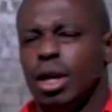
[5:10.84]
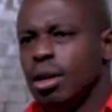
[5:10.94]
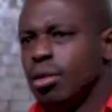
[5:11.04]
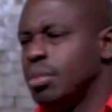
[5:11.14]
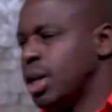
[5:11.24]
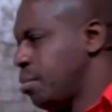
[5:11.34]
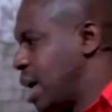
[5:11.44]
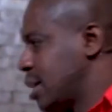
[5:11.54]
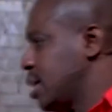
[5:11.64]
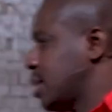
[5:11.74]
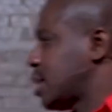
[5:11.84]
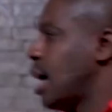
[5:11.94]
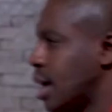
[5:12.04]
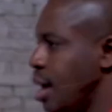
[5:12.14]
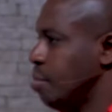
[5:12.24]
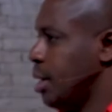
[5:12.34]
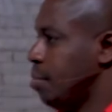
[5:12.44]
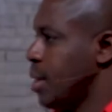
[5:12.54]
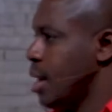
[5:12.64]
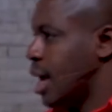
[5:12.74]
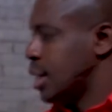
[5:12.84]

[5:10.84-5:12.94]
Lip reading: a little bit about this dilemma. And